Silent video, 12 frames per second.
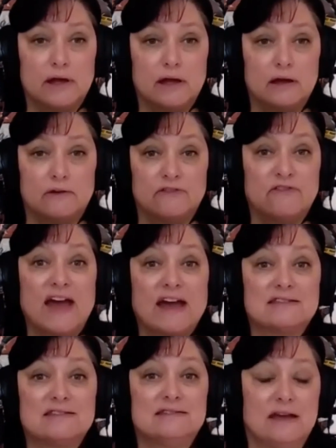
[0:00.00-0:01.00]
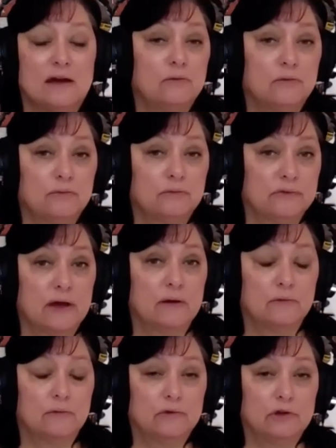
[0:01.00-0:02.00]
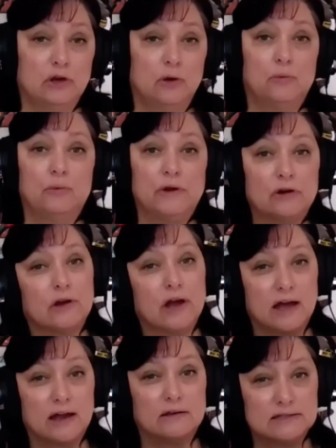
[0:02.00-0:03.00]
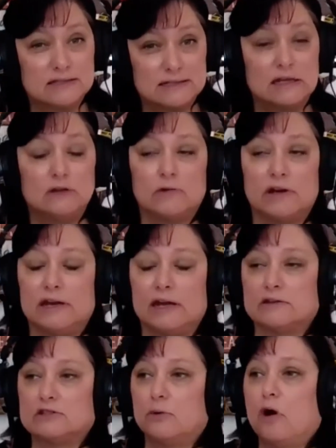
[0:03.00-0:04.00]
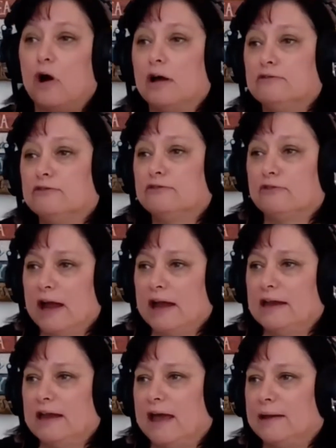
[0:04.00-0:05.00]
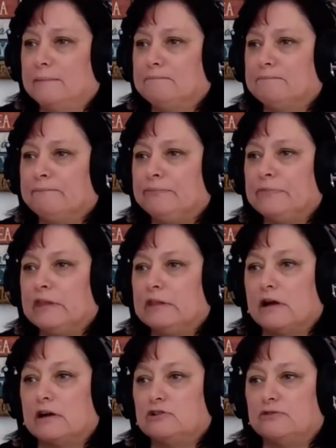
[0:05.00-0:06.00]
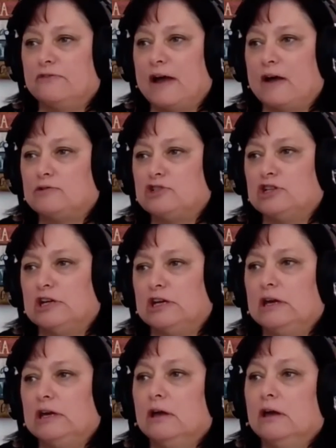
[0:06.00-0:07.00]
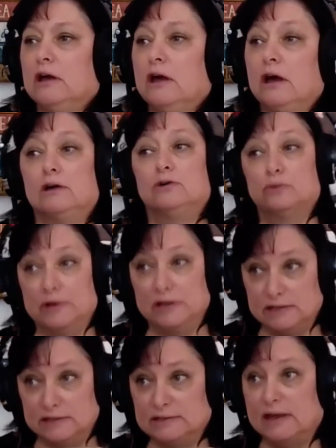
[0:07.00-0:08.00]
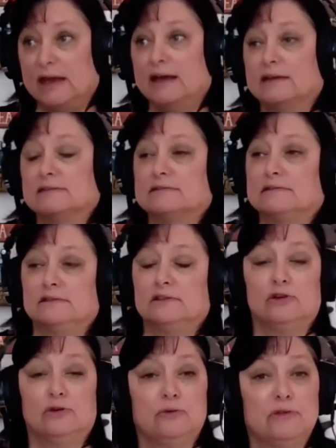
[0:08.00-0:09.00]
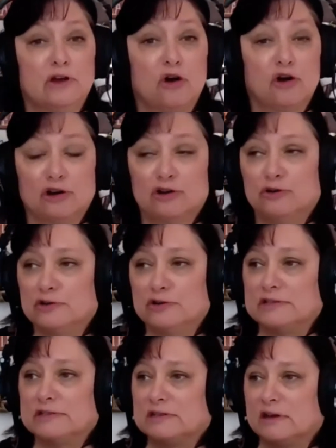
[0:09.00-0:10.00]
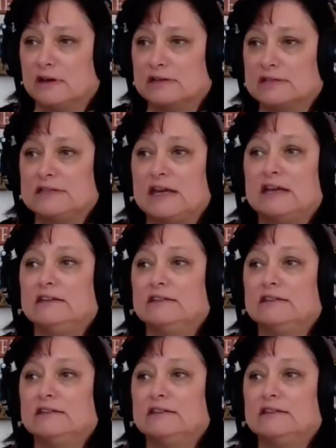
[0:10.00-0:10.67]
effects that we're not seeing right now. So on Friday, Dr. Fauci, who is, as the article is stating, the